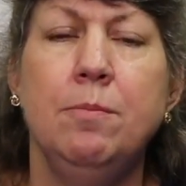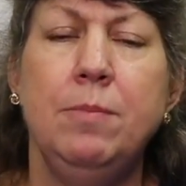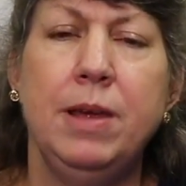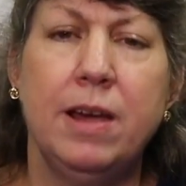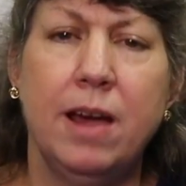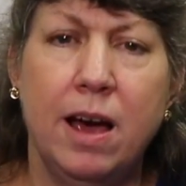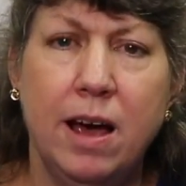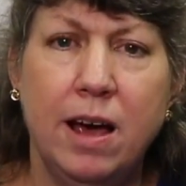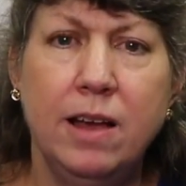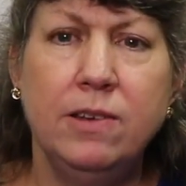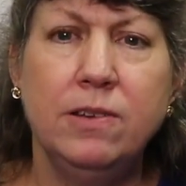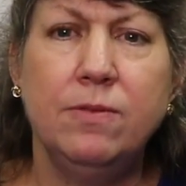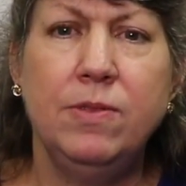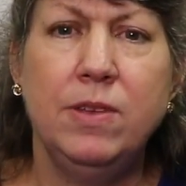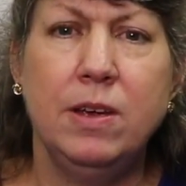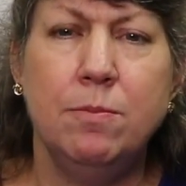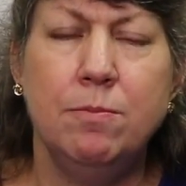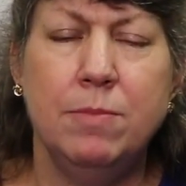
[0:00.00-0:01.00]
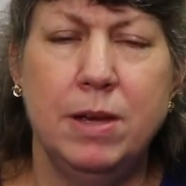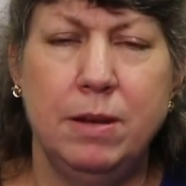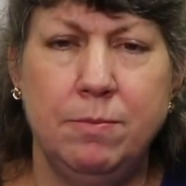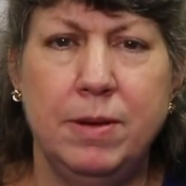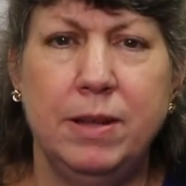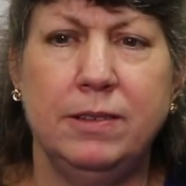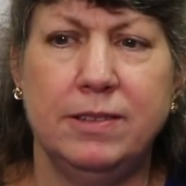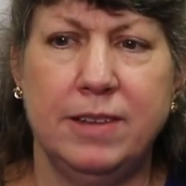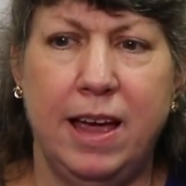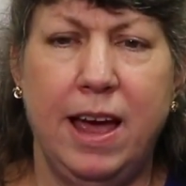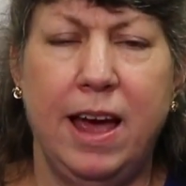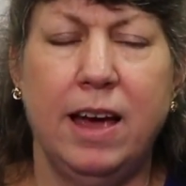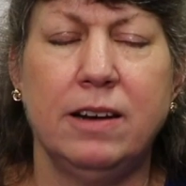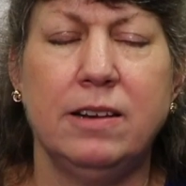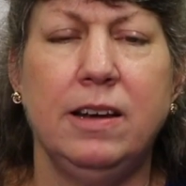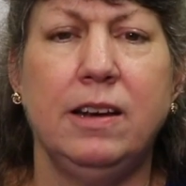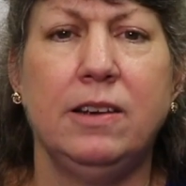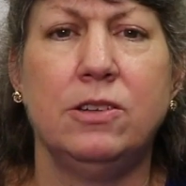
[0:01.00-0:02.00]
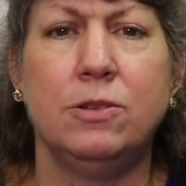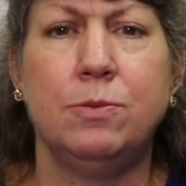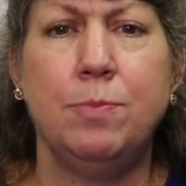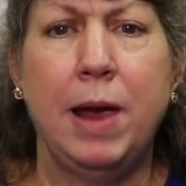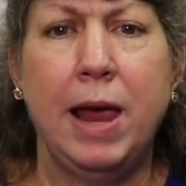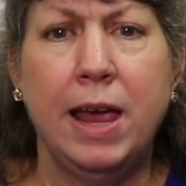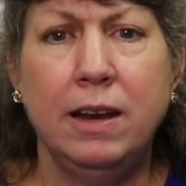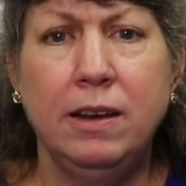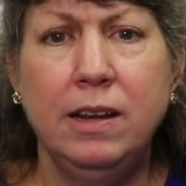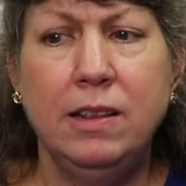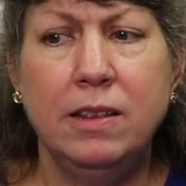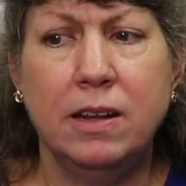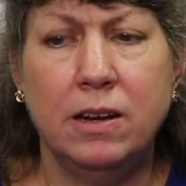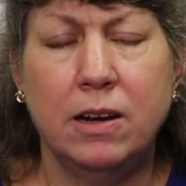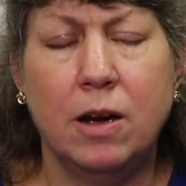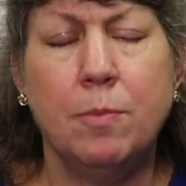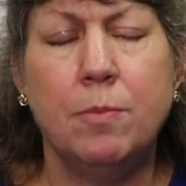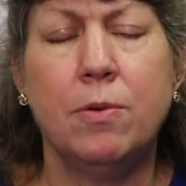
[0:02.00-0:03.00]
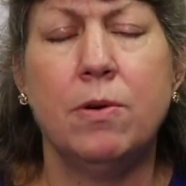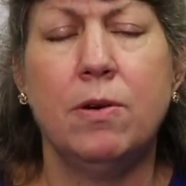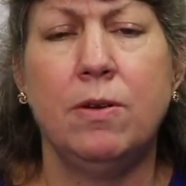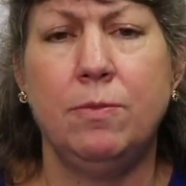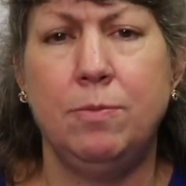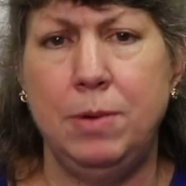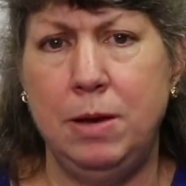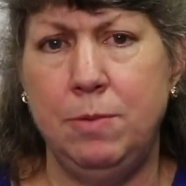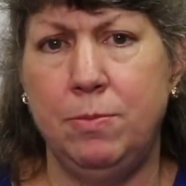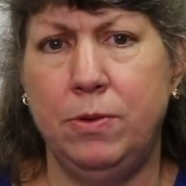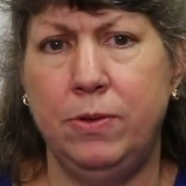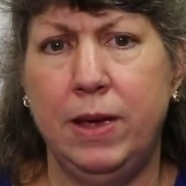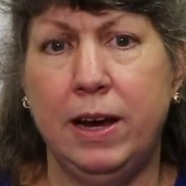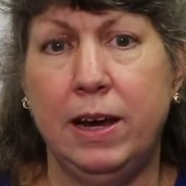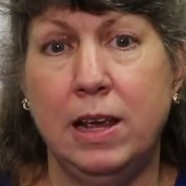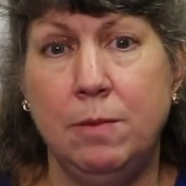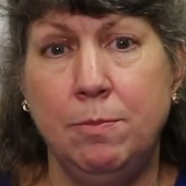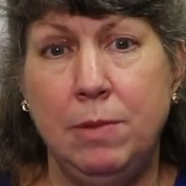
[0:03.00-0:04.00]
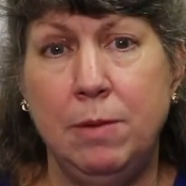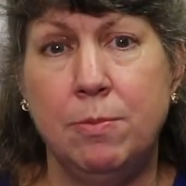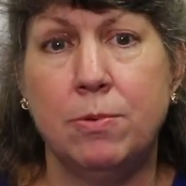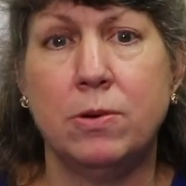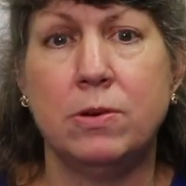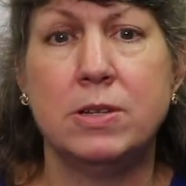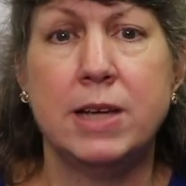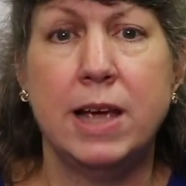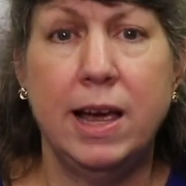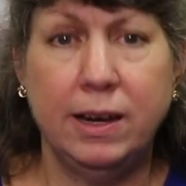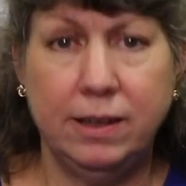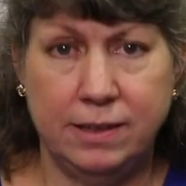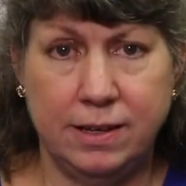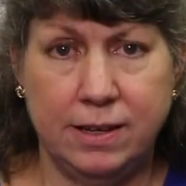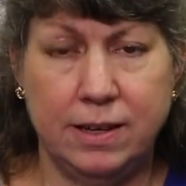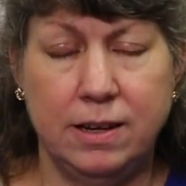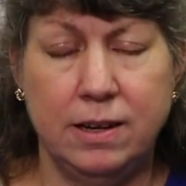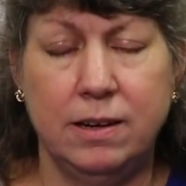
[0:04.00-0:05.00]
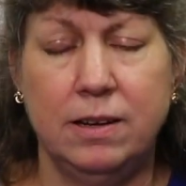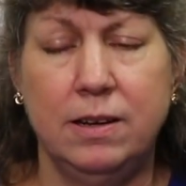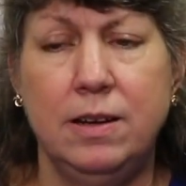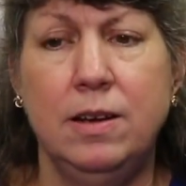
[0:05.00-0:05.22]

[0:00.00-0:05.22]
Because of the Amendments Act expanding the number of people that can be protected